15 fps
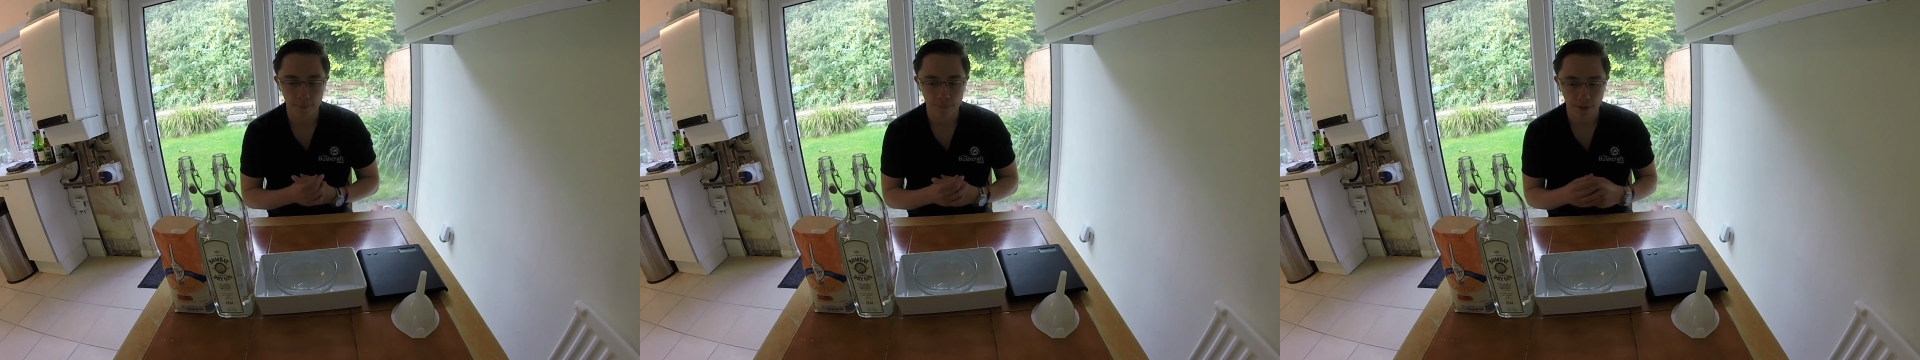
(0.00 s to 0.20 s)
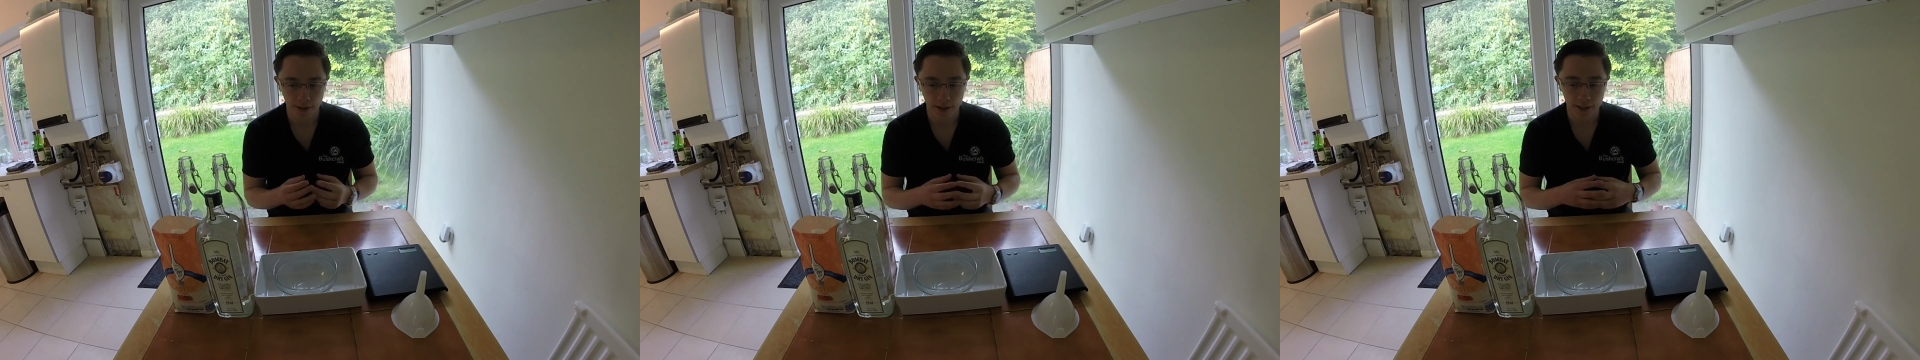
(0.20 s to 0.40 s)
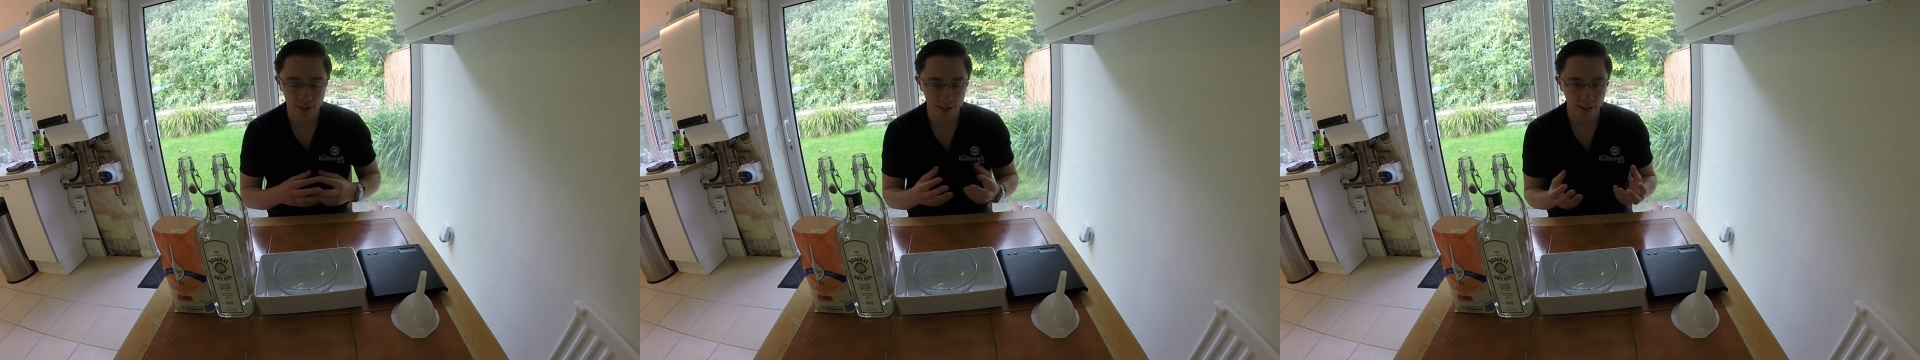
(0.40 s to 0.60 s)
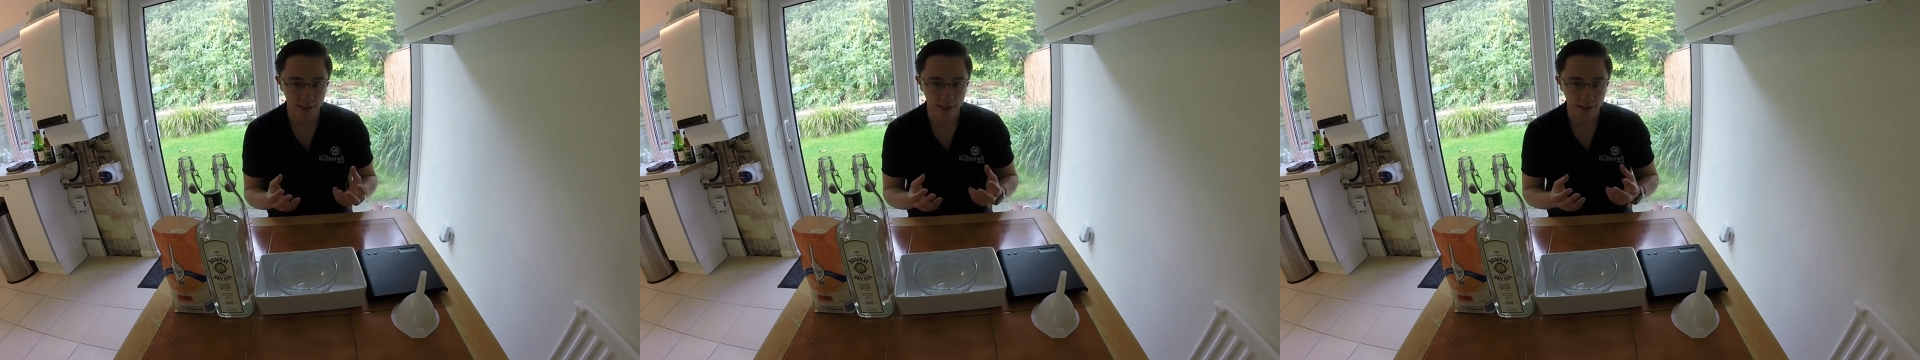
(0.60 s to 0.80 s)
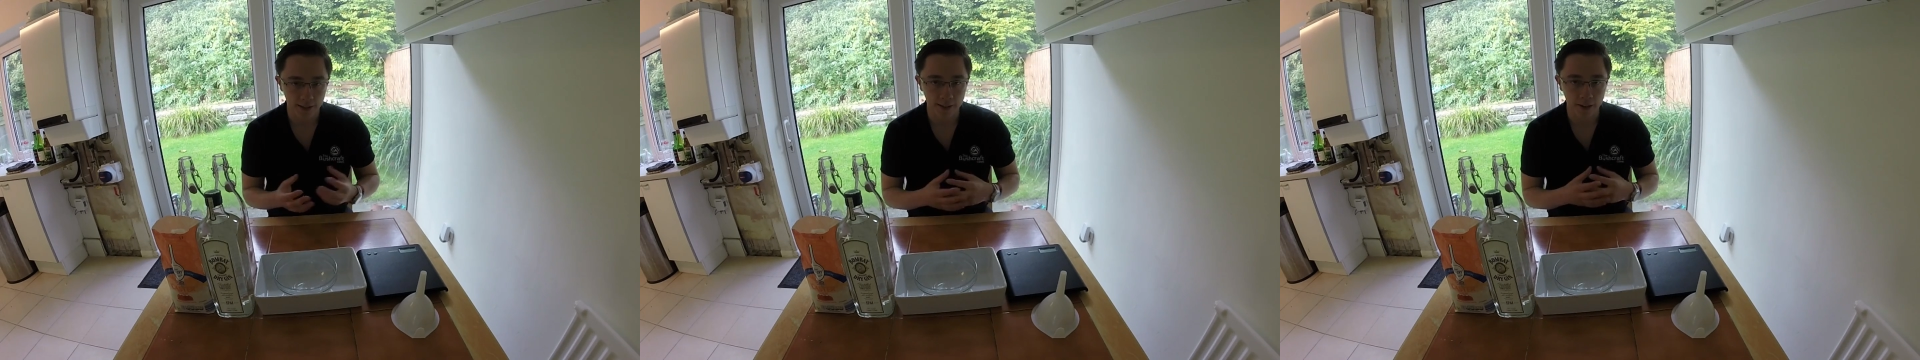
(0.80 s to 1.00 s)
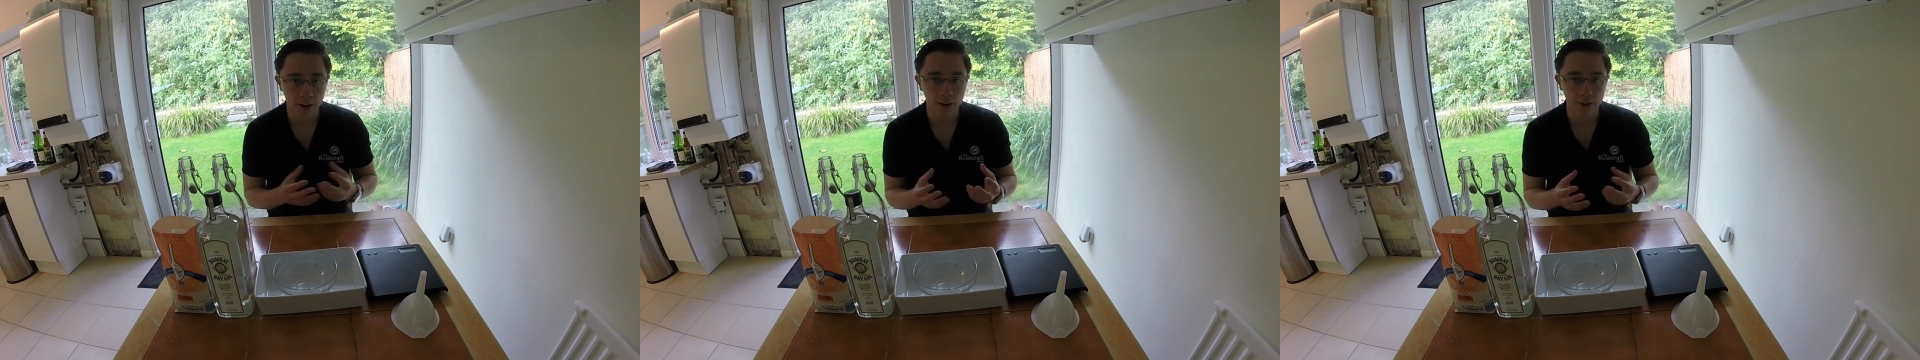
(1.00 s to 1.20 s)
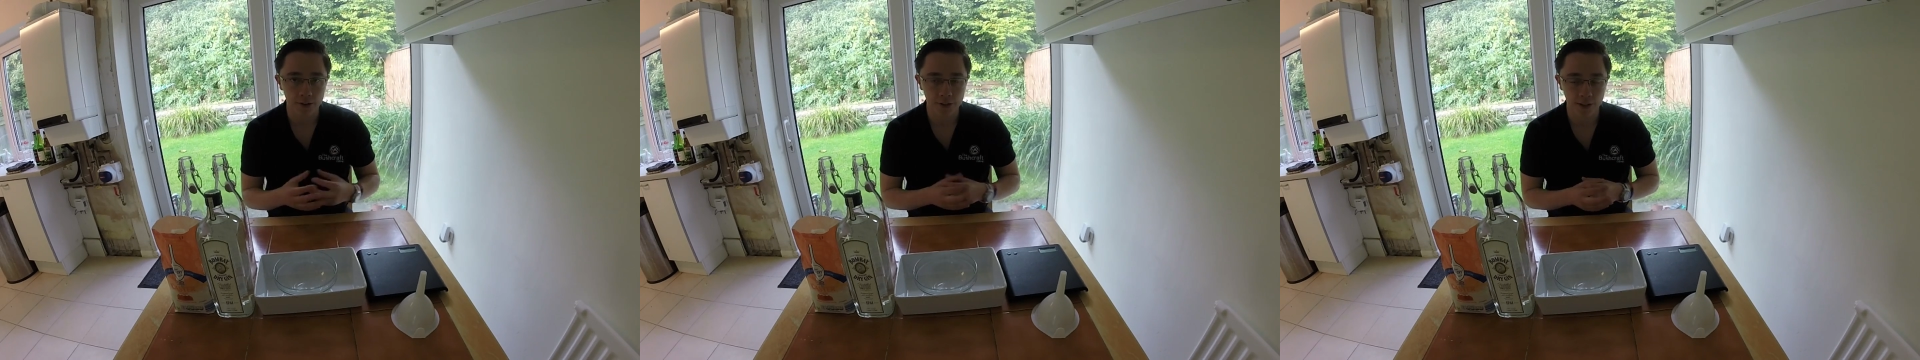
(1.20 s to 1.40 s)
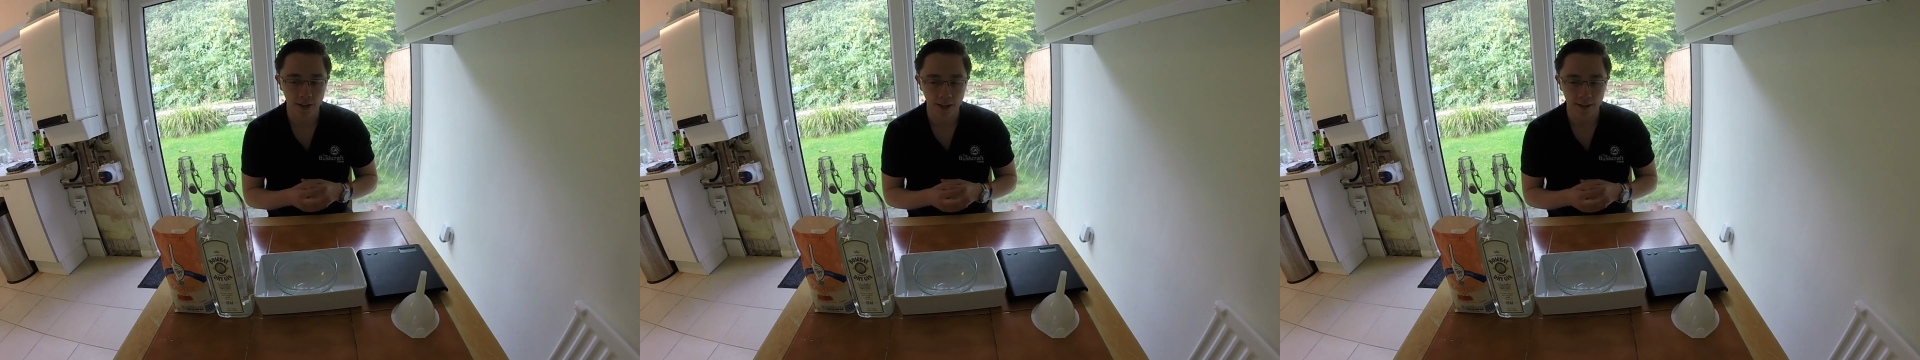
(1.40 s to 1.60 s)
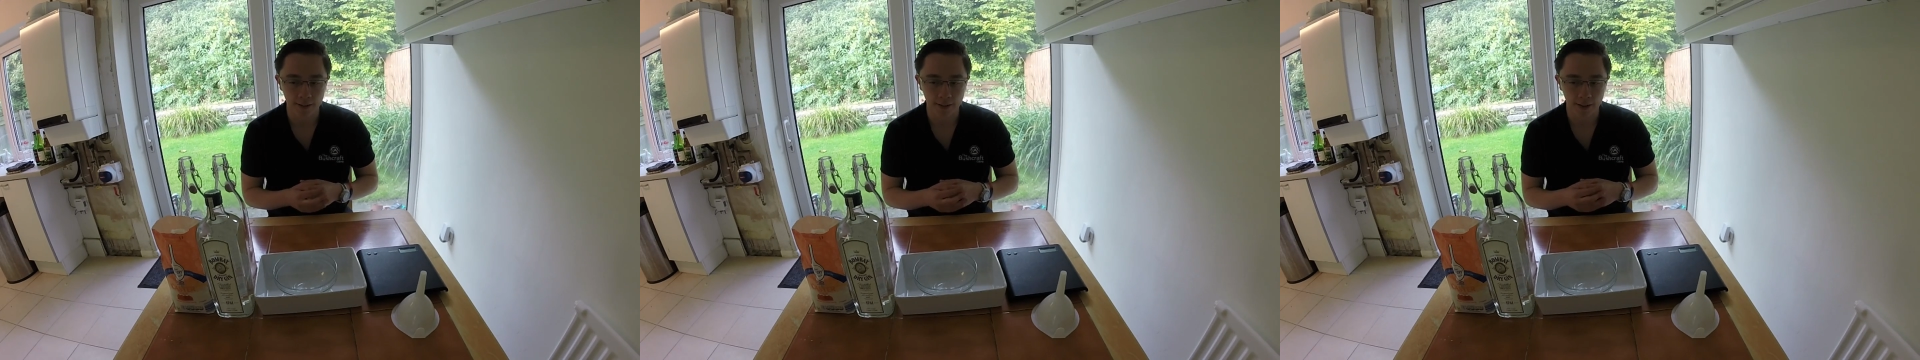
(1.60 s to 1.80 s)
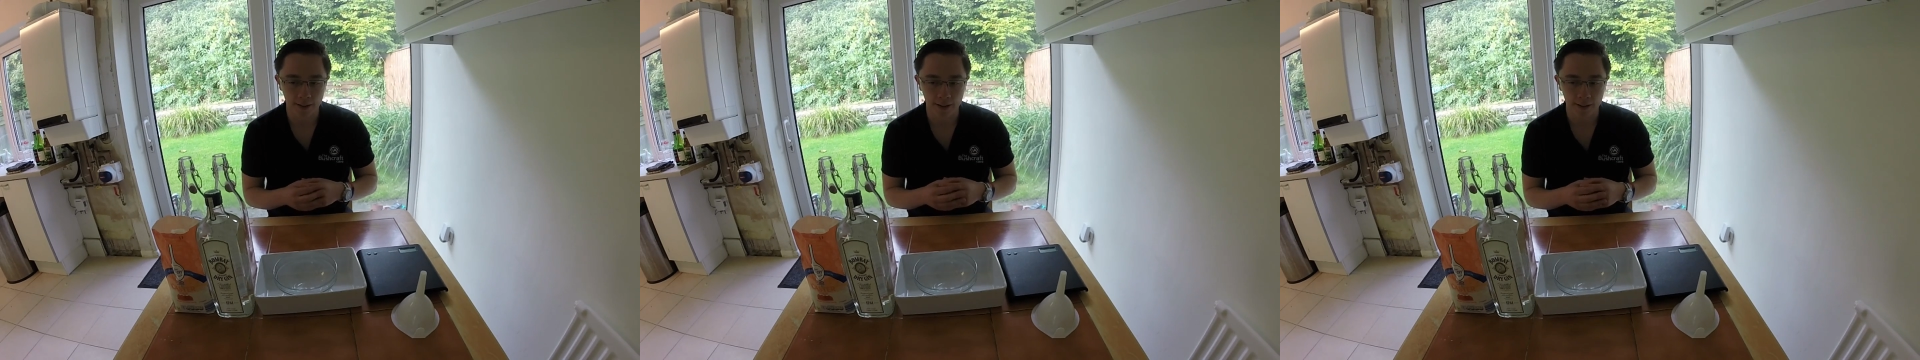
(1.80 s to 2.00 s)
They actually enhance it,
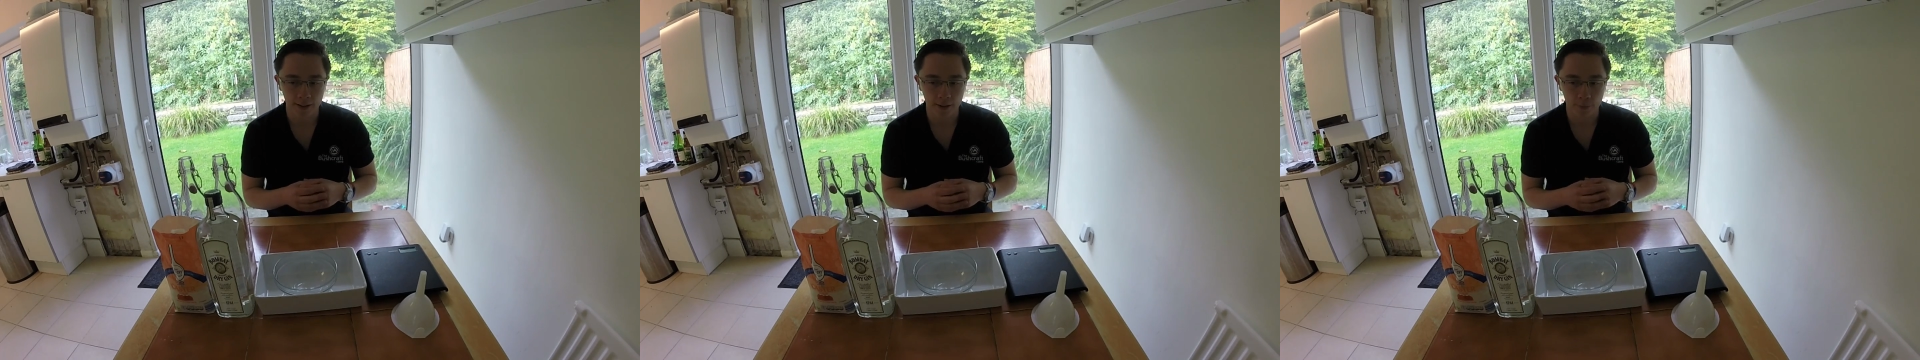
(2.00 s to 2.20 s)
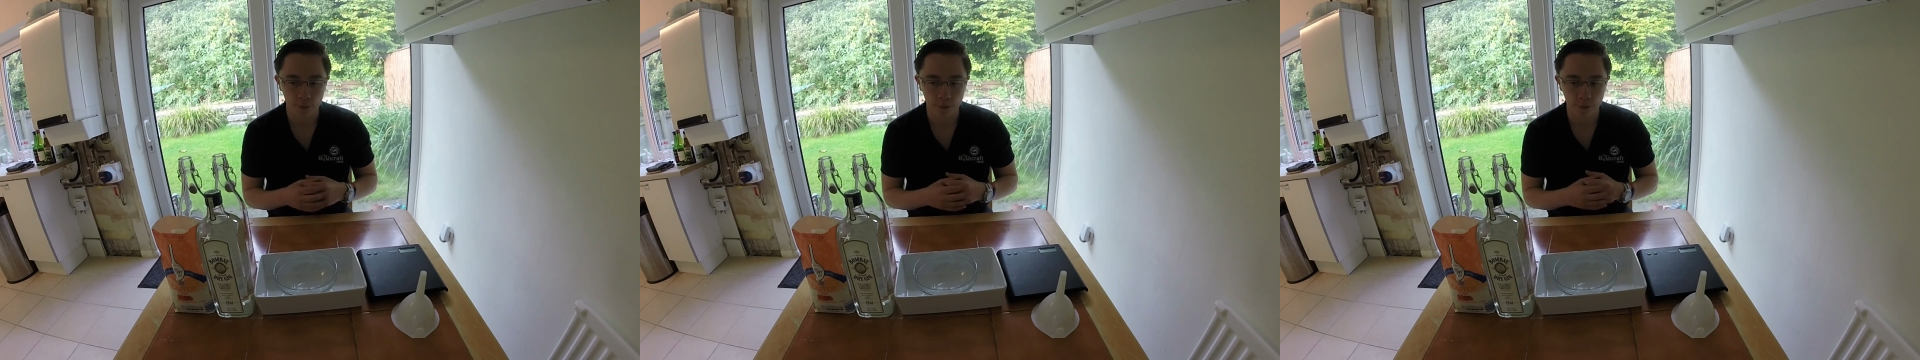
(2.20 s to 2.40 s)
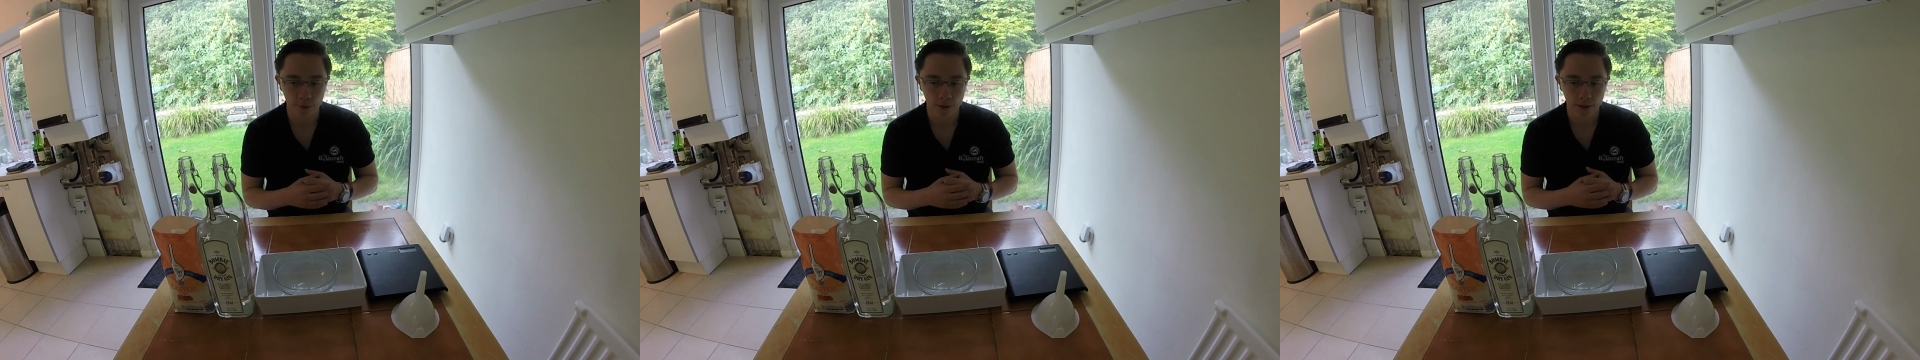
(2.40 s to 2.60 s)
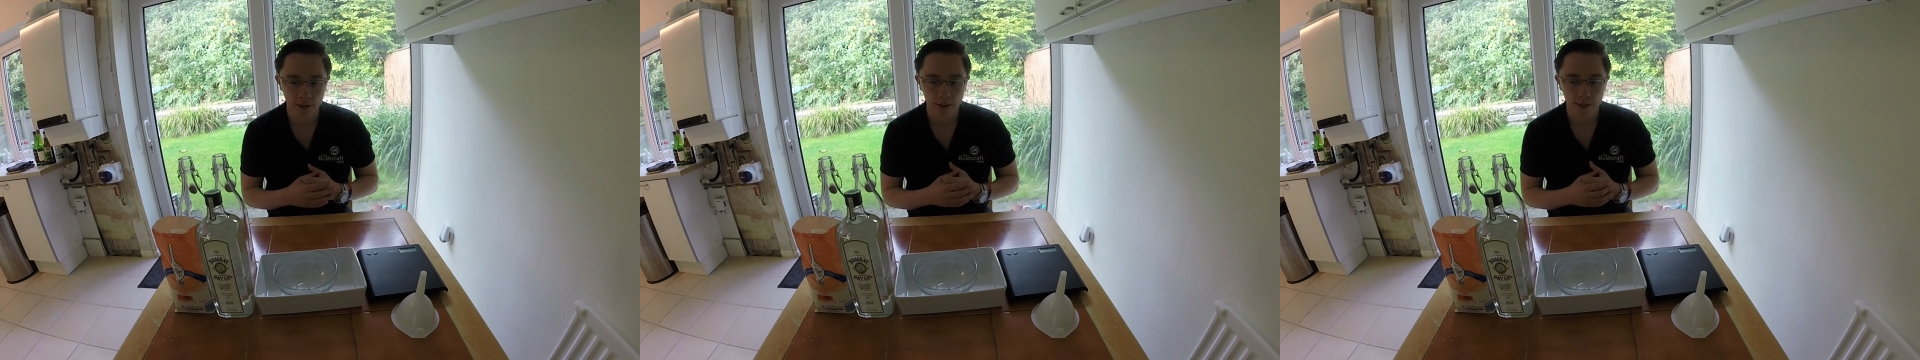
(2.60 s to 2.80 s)
and they will